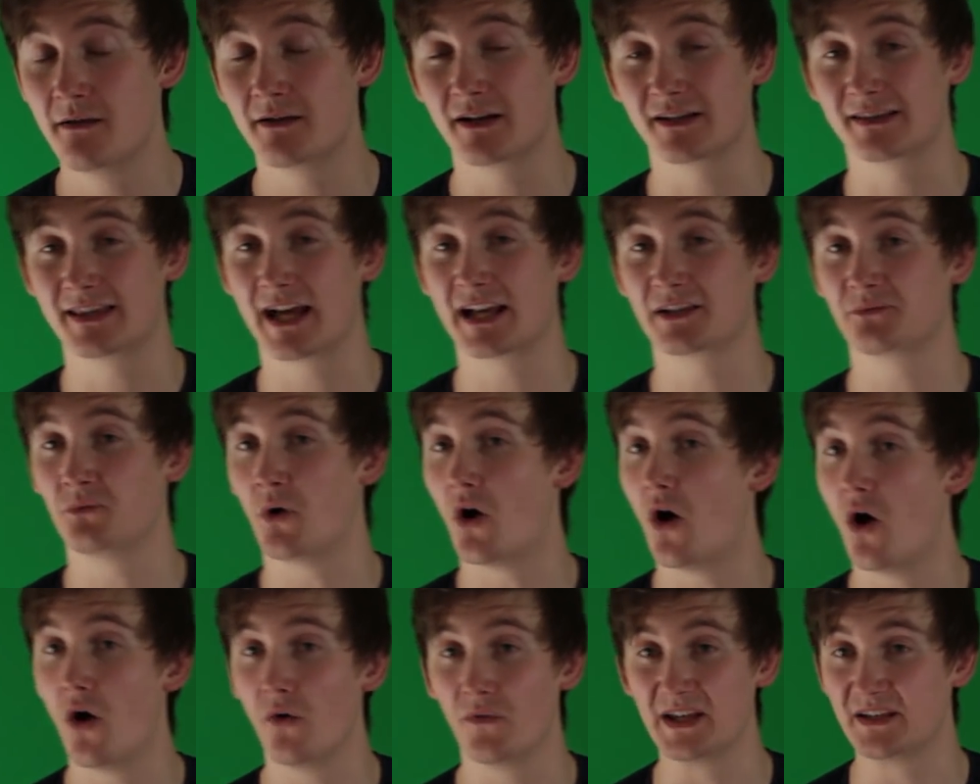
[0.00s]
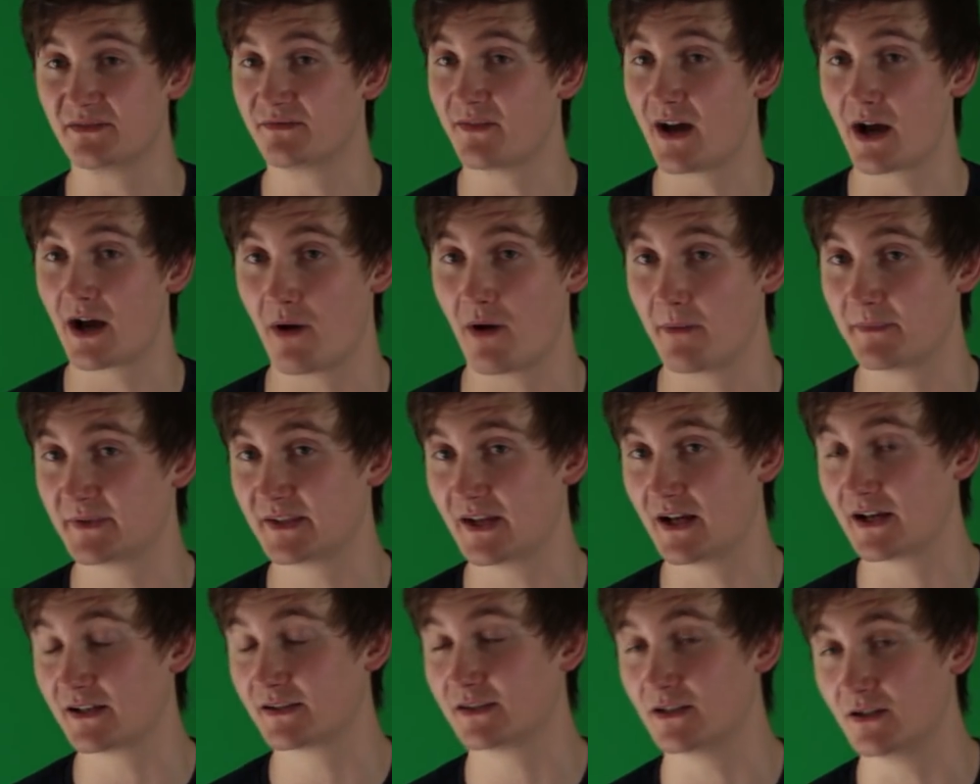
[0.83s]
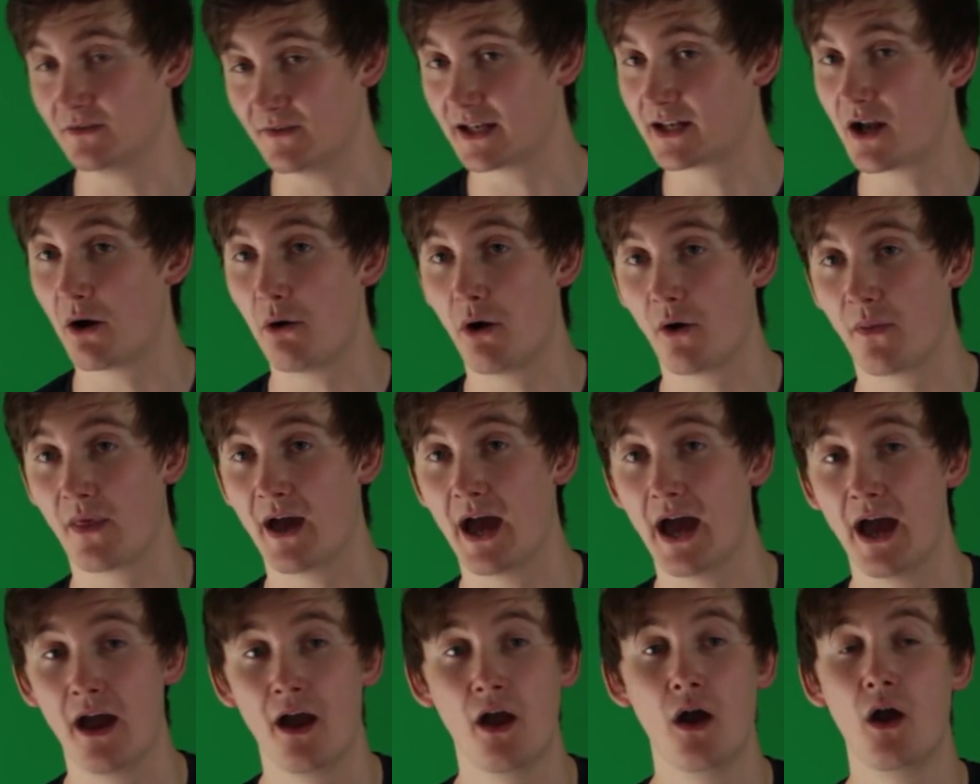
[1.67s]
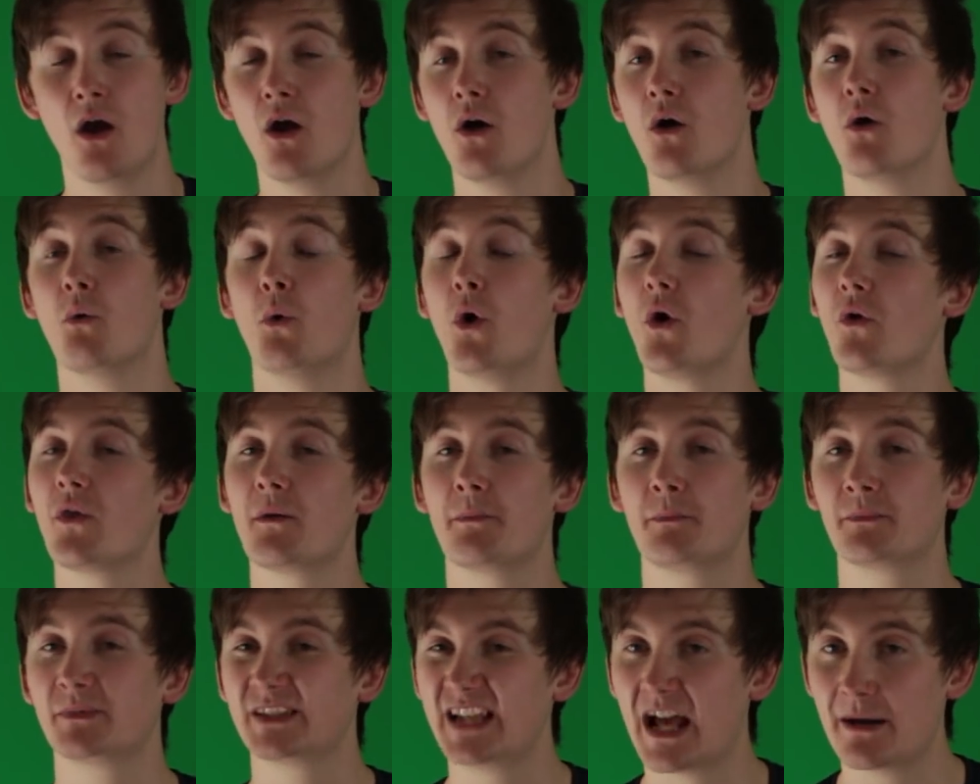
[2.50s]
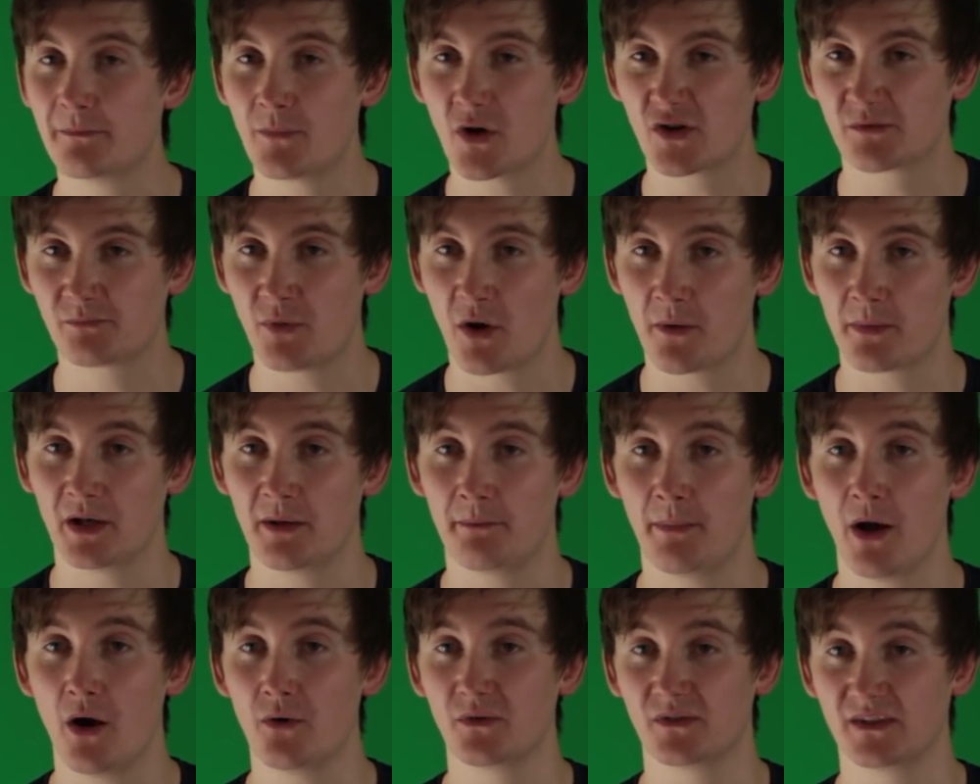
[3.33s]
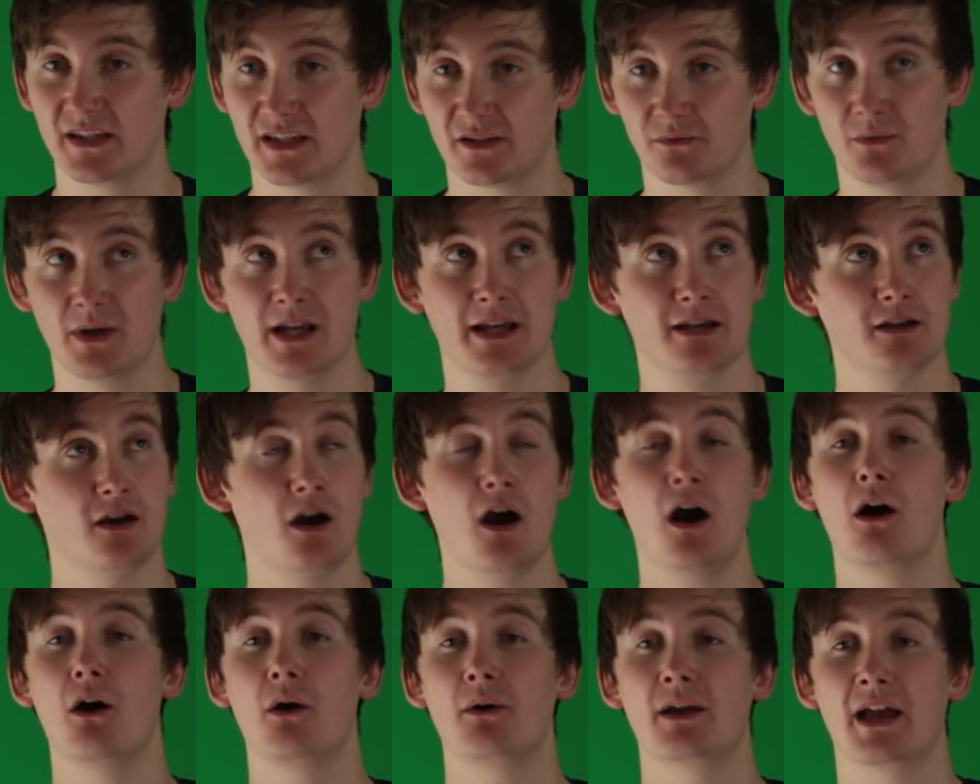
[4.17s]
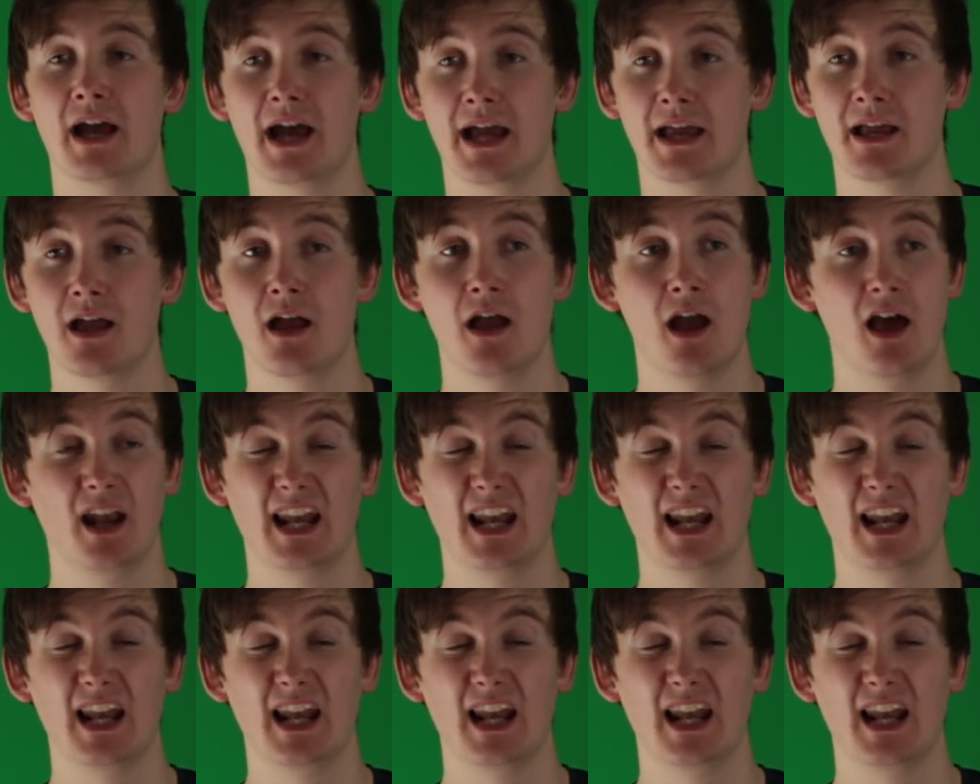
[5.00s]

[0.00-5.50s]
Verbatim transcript: Because that's what all these websites do. They go on there, what are the 10 most popular posts this week? Oh, okay.